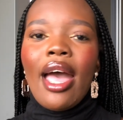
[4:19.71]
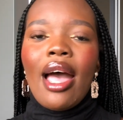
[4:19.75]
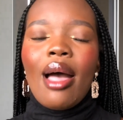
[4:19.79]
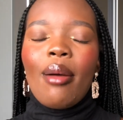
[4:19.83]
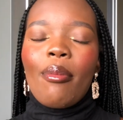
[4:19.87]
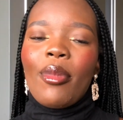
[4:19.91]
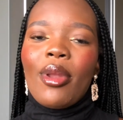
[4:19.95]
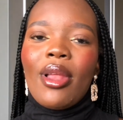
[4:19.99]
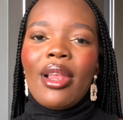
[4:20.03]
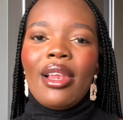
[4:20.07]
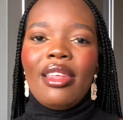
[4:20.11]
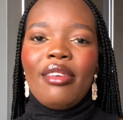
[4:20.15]

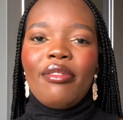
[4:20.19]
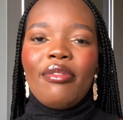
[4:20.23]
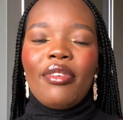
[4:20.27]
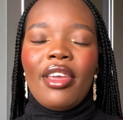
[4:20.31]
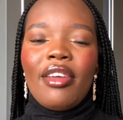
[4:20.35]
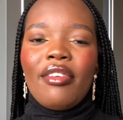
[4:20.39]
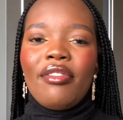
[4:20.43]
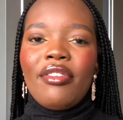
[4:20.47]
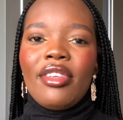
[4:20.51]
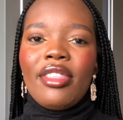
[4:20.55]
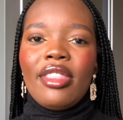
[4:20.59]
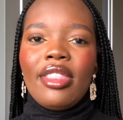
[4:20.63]
I'm gonna leave
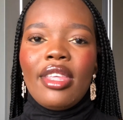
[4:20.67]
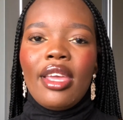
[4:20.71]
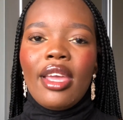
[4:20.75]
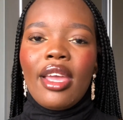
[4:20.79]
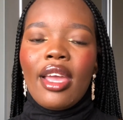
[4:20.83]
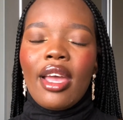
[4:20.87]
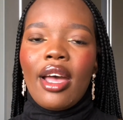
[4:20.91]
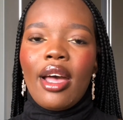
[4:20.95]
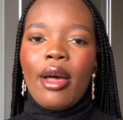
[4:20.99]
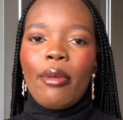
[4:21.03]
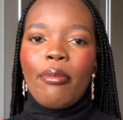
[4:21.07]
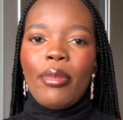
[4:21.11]

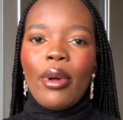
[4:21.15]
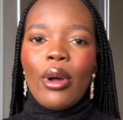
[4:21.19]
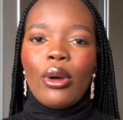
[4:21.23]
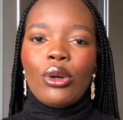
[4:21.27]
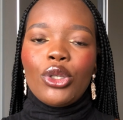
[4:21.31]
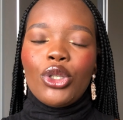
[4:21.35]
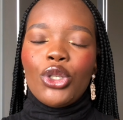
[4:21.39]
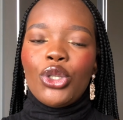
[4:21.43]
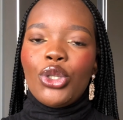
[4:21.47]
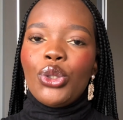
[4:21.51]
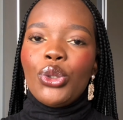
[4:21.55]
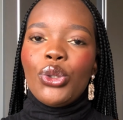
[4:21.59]
everything
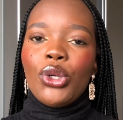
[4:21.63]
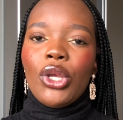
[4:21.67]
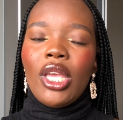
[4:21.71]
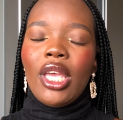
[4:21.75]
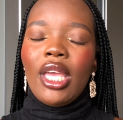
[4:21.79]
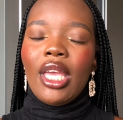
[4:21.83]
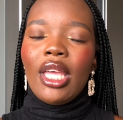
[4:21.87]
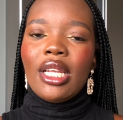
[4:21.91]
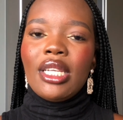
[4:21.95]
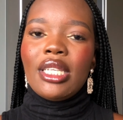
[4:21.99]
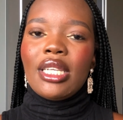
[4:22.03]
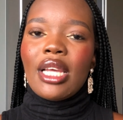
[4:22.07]
about
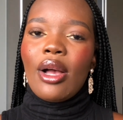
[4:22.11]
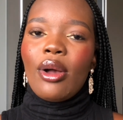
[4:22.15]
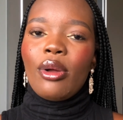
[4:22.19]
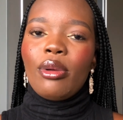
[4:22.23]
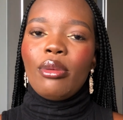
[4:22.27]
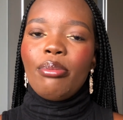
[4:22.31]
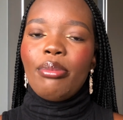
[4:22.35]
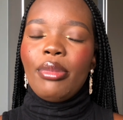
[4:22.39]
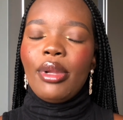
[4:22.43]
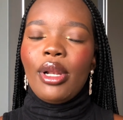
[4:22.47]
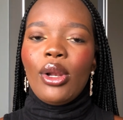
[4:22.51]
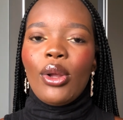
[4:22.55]
Shoeki
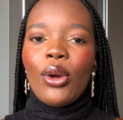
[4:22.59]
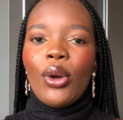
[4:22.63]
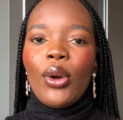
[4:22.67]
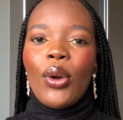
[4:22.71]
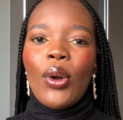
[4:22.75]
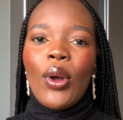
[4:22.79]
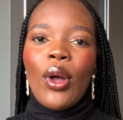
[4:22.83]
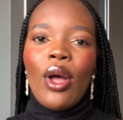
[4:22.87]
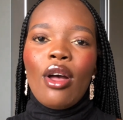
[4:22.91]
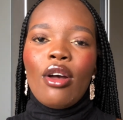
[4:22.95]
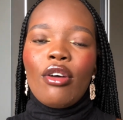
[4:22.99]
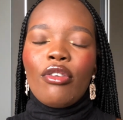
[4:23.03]
down
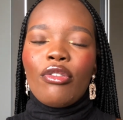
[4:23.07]
below,